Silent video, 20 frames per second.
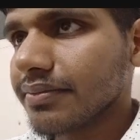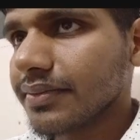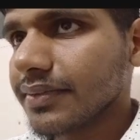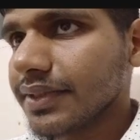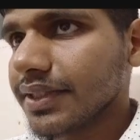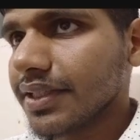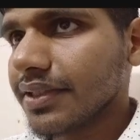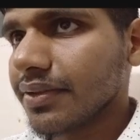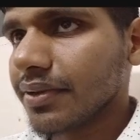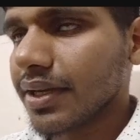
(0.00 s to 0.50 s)

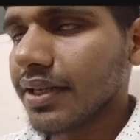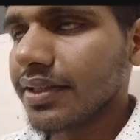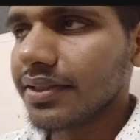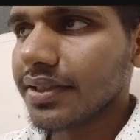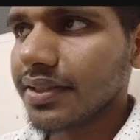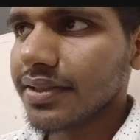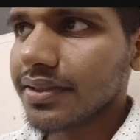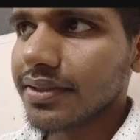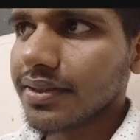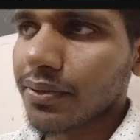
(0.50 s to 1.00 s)
you can
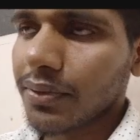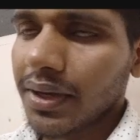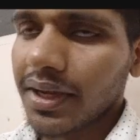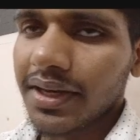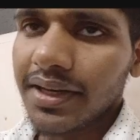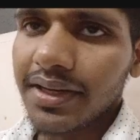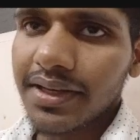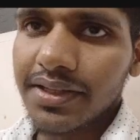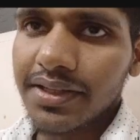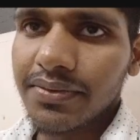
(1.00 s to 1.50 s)
just
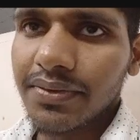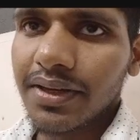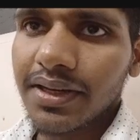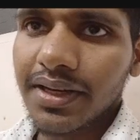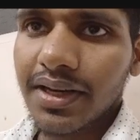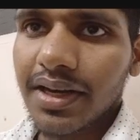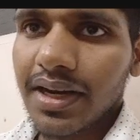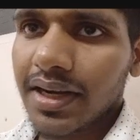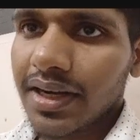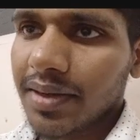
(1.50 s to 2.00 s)
query this one
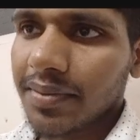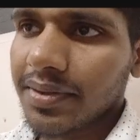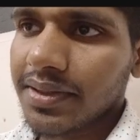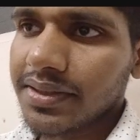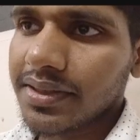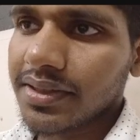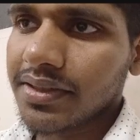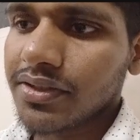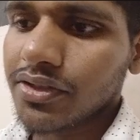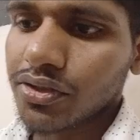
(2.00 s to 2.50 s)
in the database
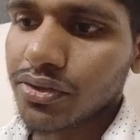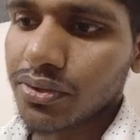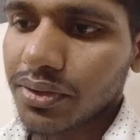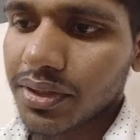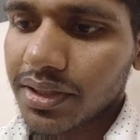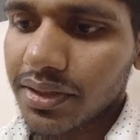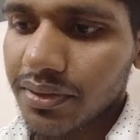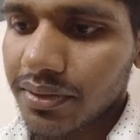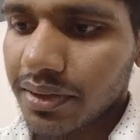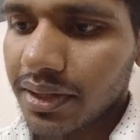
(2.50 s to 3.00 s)
and show
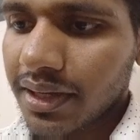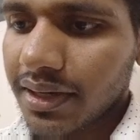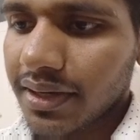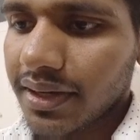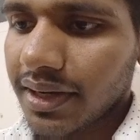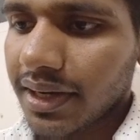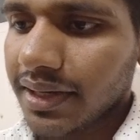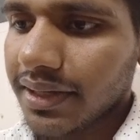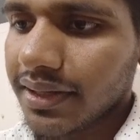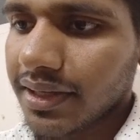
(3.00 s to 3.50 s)
it, okay, right?